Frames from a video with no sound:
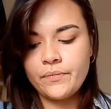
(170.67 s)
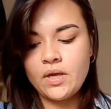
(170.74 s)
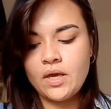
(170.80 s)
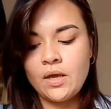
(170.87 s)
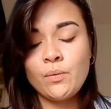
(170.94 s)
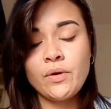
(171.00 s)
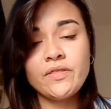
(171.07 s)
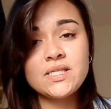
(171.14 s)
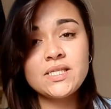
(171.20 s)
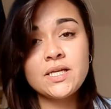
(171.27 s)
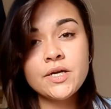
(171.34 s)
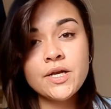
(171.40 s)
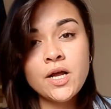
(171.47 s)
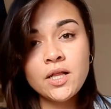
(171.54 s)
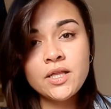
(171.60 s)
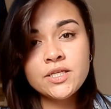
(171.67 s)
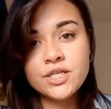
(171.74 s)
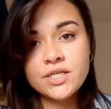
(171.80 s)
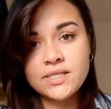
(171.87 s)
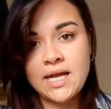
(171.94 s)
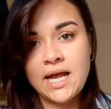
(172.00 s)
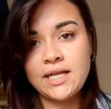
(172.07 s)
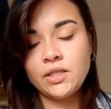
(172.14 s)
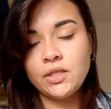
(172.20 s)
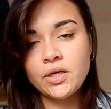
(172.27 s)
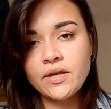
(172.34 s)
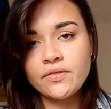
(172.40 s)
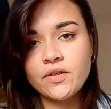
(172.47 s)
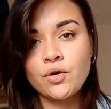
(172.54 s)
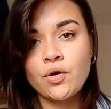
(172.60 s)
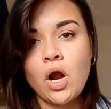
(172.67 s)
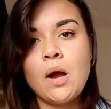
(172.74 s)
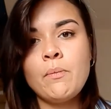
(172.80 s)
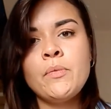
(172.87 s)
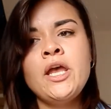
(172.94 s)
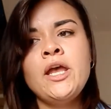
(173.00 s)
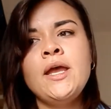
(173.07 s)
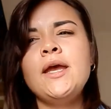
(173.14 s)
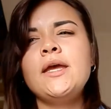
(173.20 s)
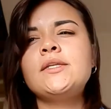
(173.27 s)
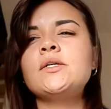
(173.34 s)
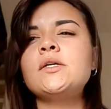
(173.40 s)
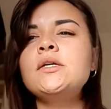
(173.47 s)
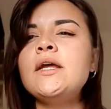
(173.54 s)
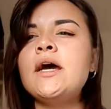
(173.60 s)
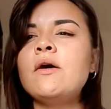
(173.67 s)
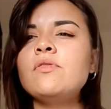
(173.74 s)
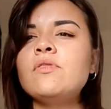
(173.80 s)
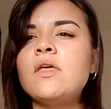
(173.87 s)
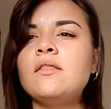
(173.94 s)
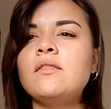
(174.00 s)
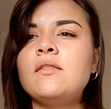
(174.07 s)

And when the seriologists had a look at the crop, it turned out that